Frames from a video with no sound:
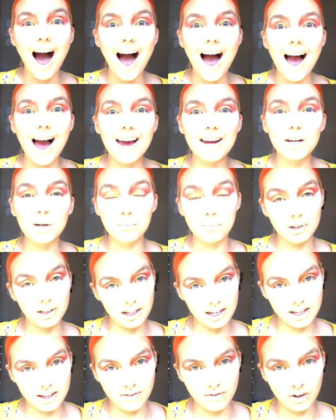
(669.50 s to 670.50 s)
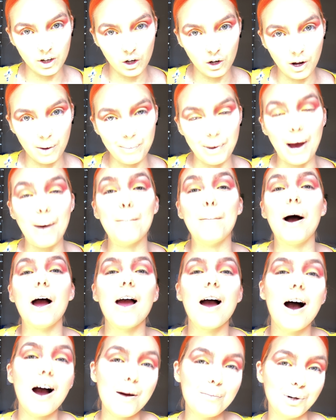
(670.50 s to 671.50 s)
I completely forgot about my
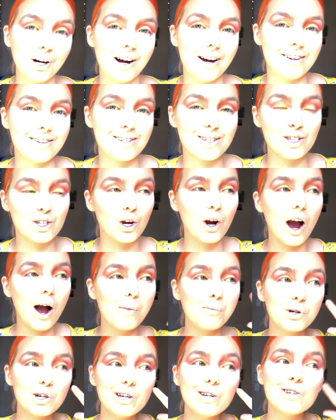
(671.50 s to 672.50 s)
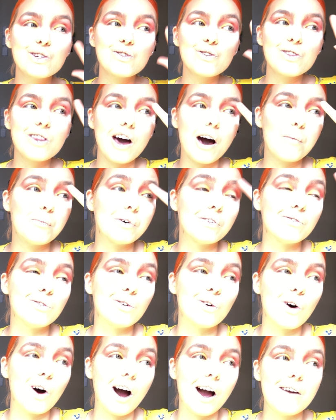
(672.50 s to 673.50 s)
eyebrows. So I'm going to do that
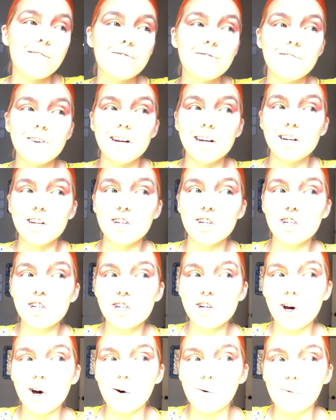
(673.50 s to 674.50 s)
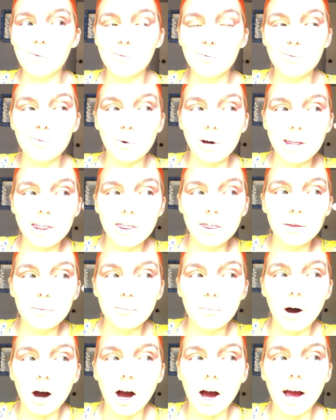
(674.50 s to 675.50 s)
before I finish with
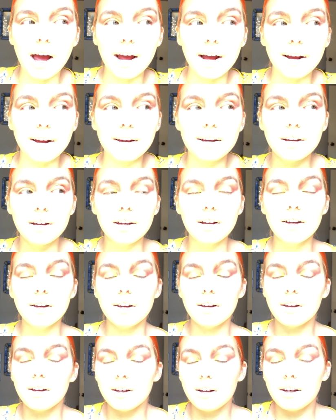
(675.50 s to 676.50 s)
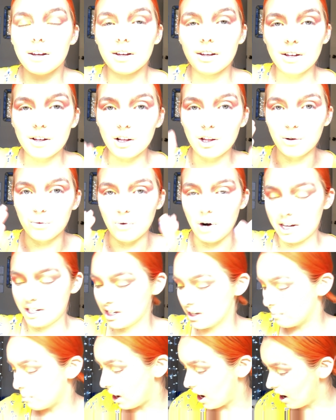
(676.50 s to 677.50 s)
my the
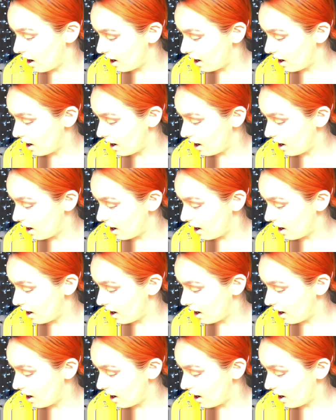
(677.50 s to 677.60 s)
rest of my